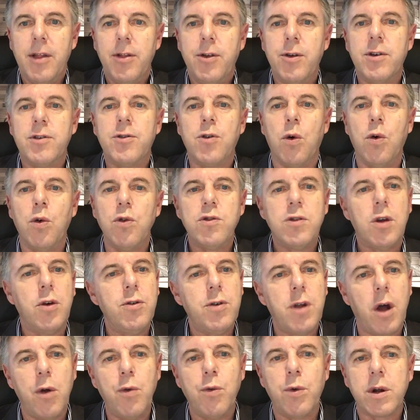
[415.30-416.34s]
There is also
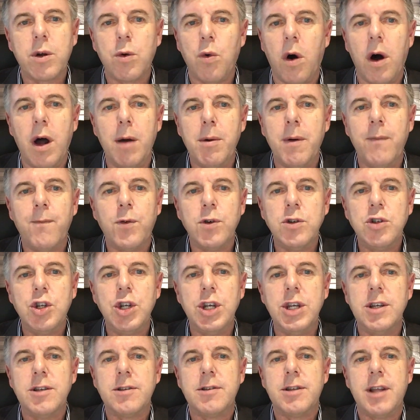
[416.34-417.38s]
no requirement for
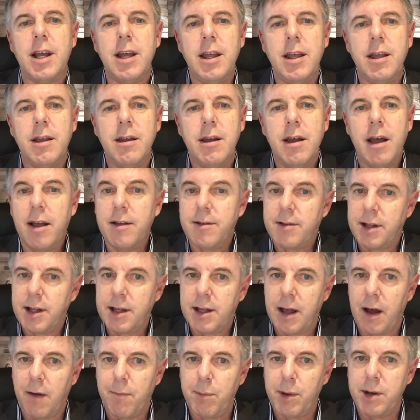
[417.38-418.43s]
GST, as the
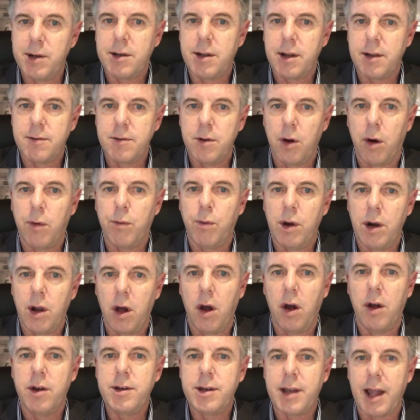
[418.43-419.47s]
government does not
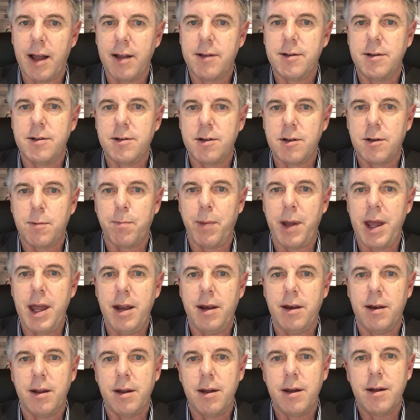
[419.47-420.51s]
rely on taxes to
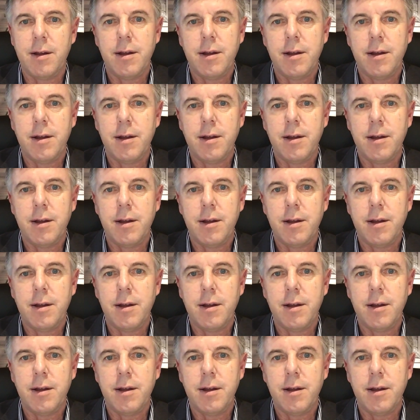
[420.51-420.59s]
spend.